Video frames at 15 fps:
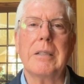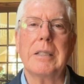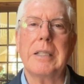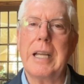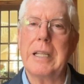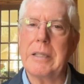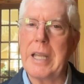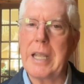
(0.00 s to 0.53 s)

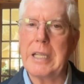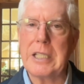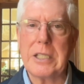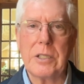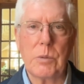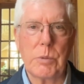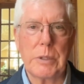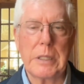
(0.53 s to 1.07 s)
yet they
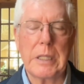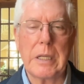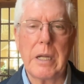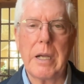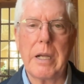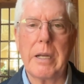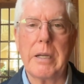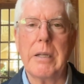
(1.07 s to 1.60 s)
still were
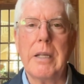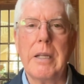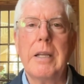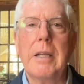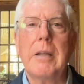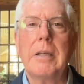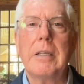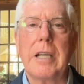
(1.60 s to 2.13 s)
denied.
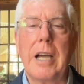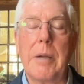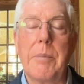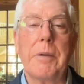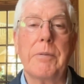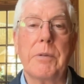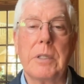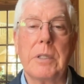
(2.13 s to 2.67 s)

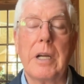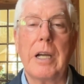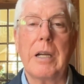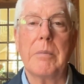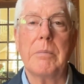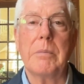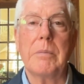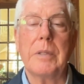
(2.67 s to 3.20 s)
Time after
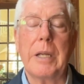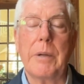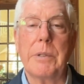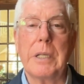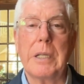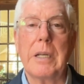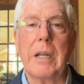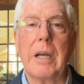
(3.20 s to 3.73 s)
time, they were
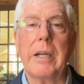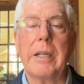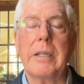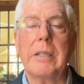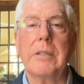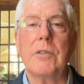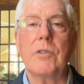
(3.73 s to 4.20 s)
denied.